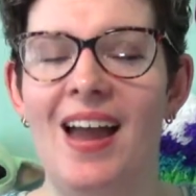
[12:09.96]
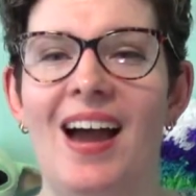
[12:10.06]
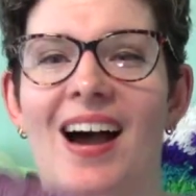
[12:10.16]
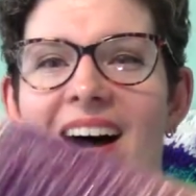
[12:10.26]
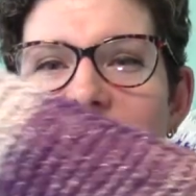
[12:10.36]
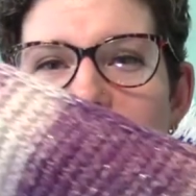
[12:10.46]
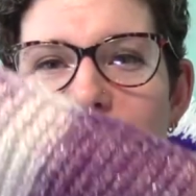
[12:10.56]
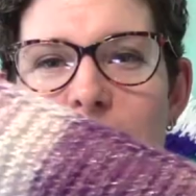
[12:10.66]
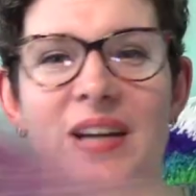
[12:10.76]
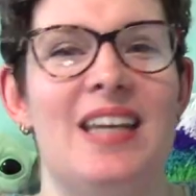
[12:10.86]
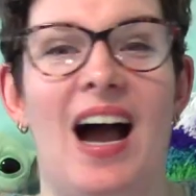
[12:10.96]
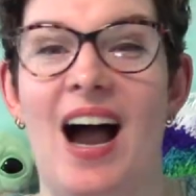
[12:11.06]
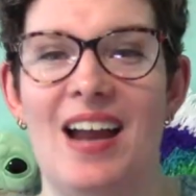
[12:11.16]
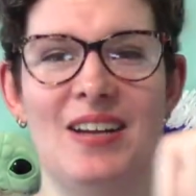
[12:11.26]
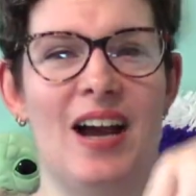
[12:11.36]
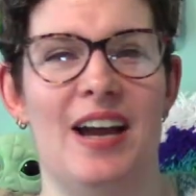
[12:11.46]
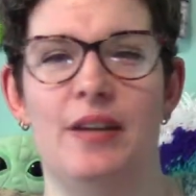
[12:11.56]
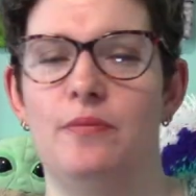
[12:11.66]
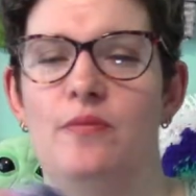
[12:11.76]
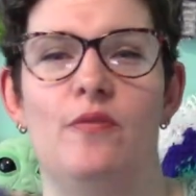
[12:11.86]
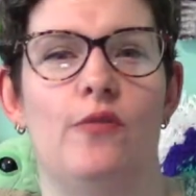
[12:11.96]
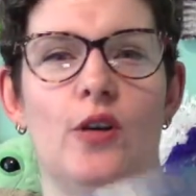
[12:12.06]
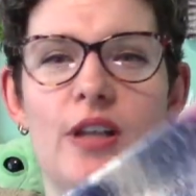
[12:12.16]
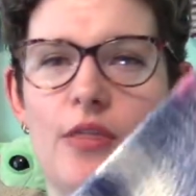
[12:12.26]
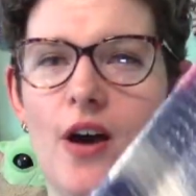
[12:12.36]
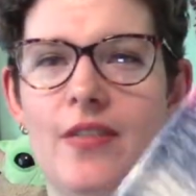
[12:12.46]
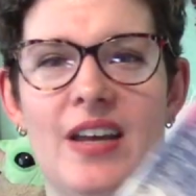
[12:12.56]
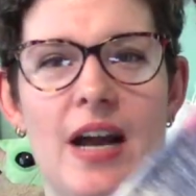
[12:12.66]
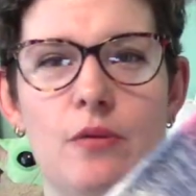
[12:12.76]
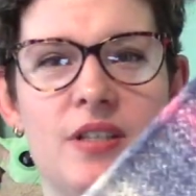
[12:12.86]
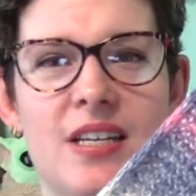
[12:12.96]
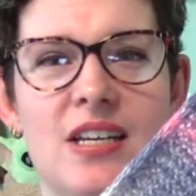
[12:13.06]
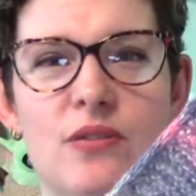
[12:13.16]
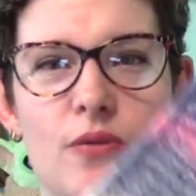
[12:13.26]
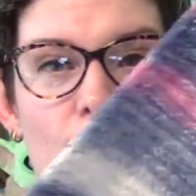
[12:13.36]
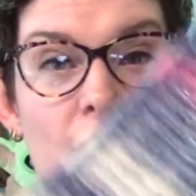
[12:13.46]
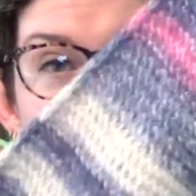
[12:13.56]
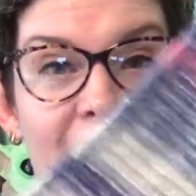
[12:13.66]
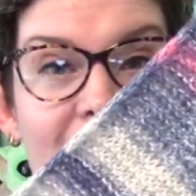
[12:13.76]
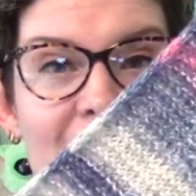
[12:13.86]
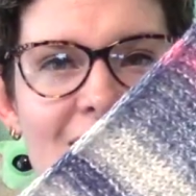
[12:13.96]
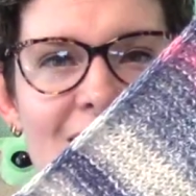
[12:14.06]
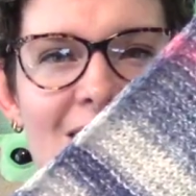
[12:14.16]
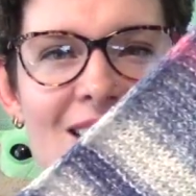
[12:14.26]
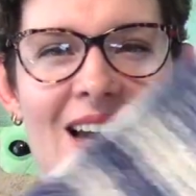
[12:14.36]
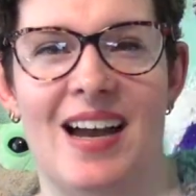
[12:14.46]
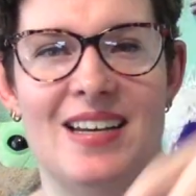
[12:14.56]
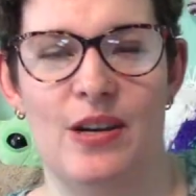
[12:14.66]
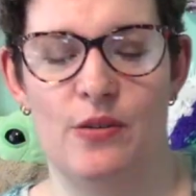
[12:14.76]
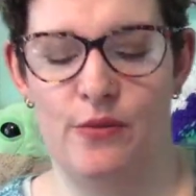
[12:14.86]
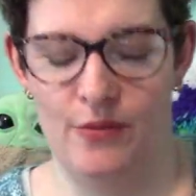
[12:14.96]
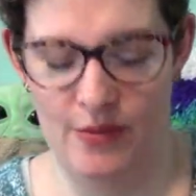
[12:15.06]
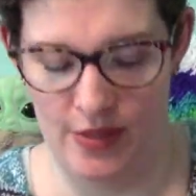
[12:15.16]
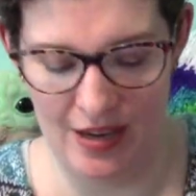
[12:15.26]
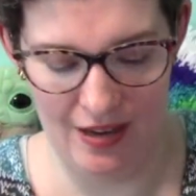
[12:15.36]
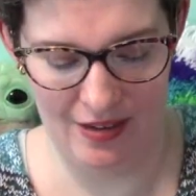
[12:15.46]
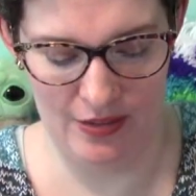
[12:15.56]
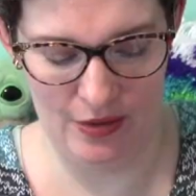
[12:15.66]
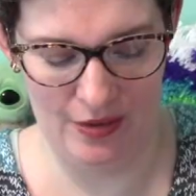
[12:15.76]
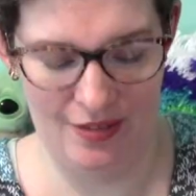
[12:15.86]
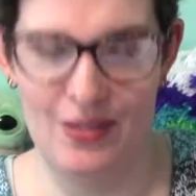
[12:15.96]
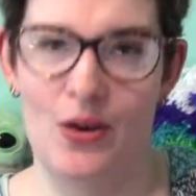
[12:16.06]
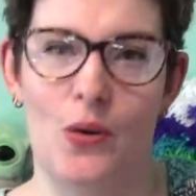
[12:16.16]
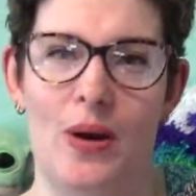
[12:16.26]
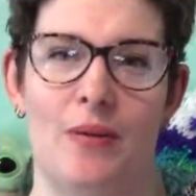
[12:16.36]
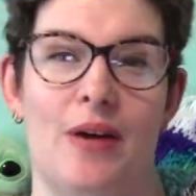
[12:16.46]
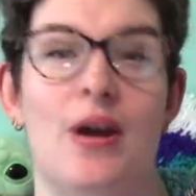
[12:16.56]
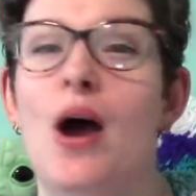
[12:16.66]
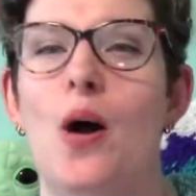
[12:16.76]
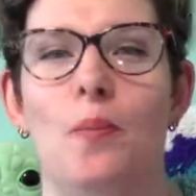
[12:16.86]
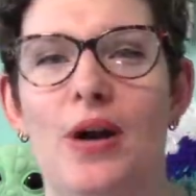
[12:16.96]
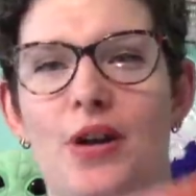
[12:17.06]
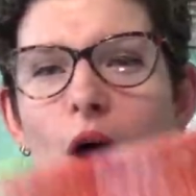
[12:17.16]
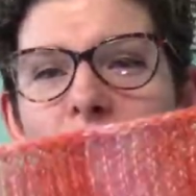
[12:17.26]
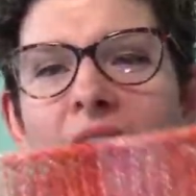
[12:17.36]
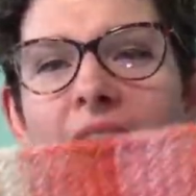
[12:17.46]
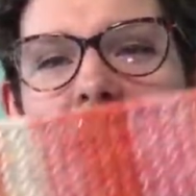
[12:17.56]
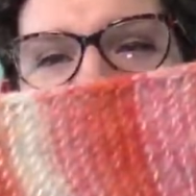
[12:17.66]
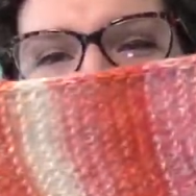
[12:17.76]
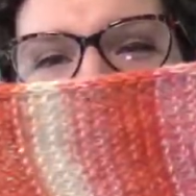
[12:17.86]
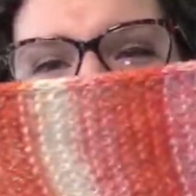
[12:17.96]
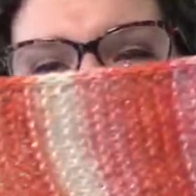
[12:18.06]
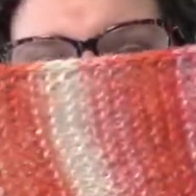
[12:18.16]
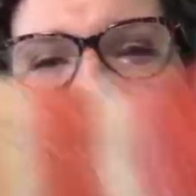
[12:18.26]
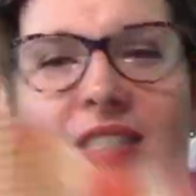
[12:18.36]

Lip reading: But yeah, I fully thought that I was in for like this kind of thing and the whole way around, but no. And this